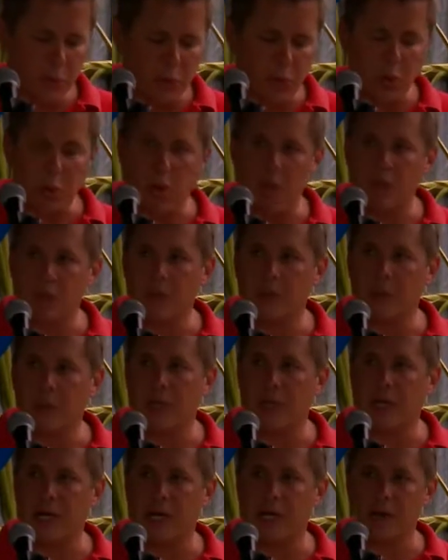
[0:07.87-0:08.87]
we were welcomed to
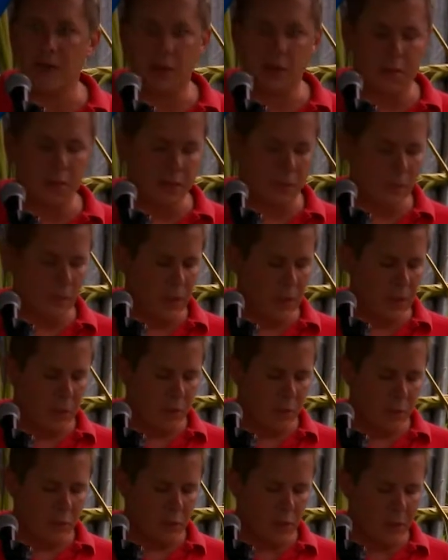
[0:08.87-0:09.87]
the island.
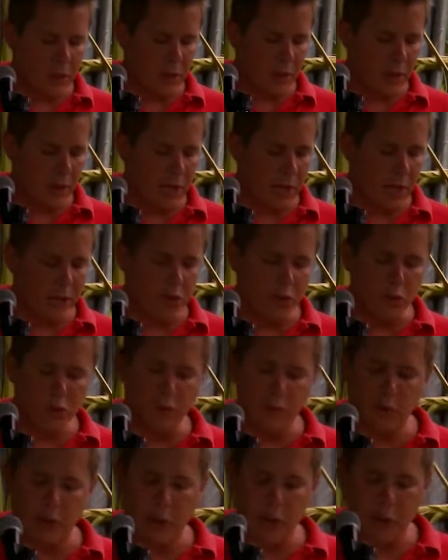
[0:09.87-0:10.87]
We met a lot of new
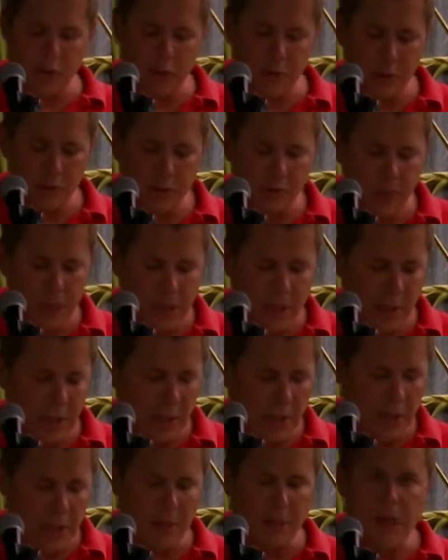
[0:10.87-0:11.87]
friends,
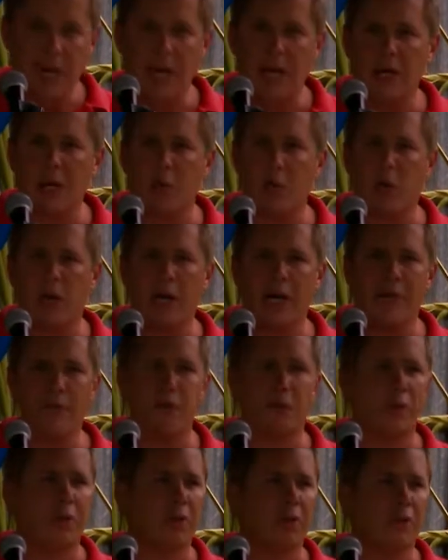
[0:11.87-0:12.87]
and upon
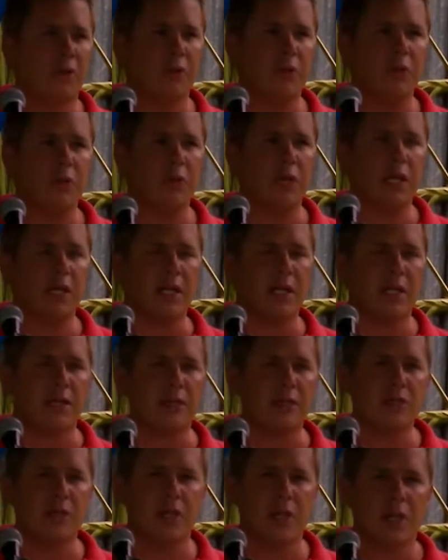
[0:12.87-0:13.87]
arriving within a few
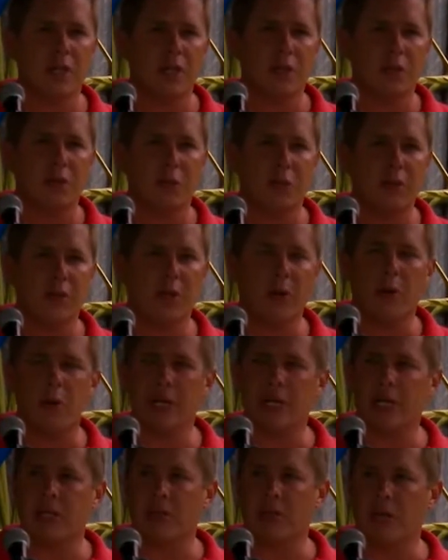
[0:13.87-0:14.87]
days, we
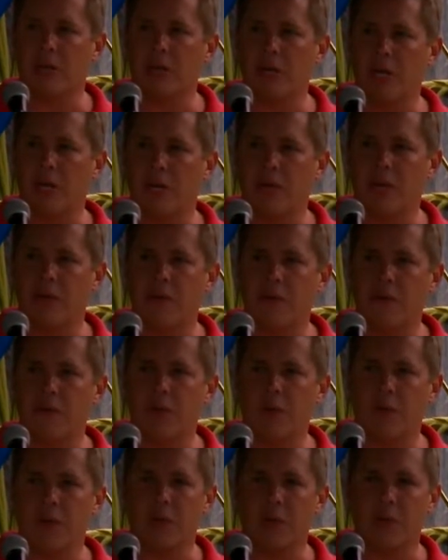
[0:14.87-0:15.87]
already had located a
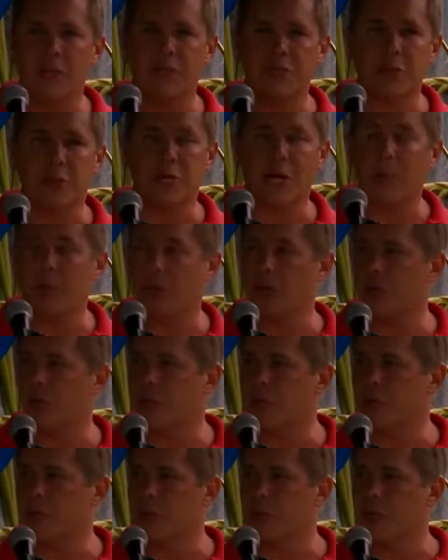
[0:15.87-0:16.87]
few planes that were not my
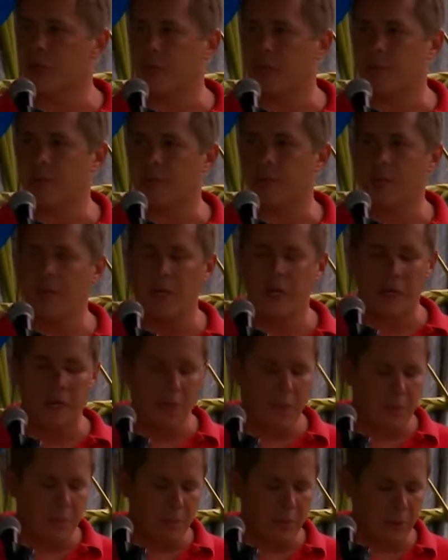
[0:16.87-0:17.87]
uncle's plane,
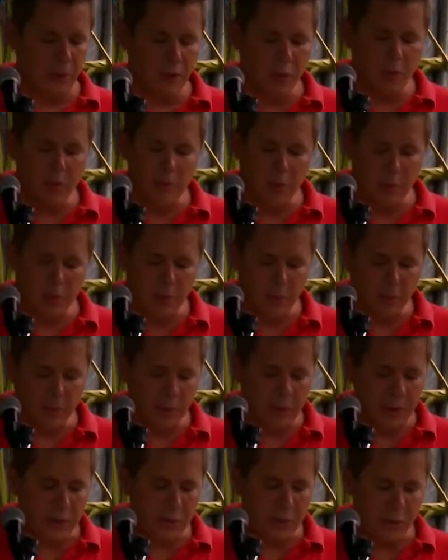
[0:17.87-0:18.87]
but other American
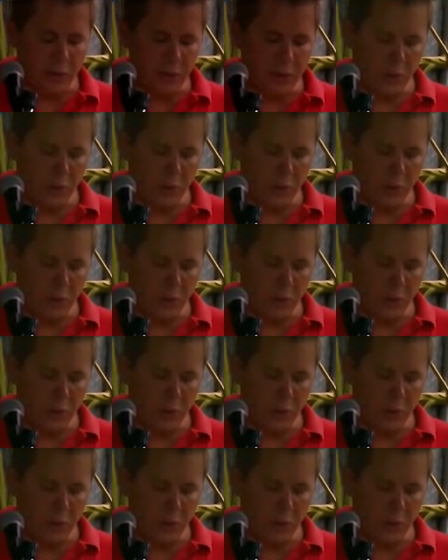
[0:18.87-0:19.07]
planes we